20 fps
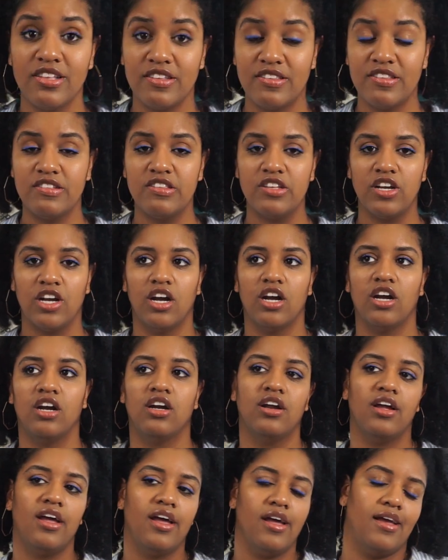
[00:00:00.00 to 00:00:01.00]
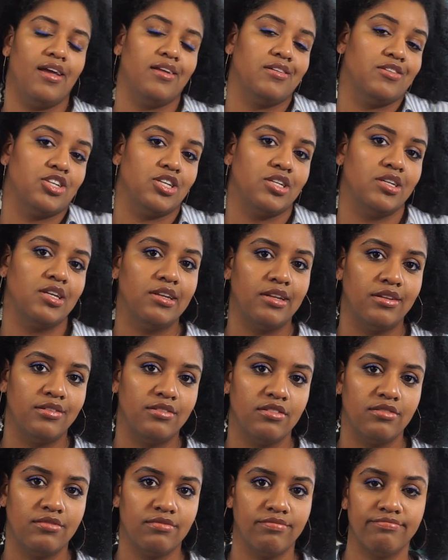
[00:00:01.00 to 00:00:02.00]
listened to her, and she didn't.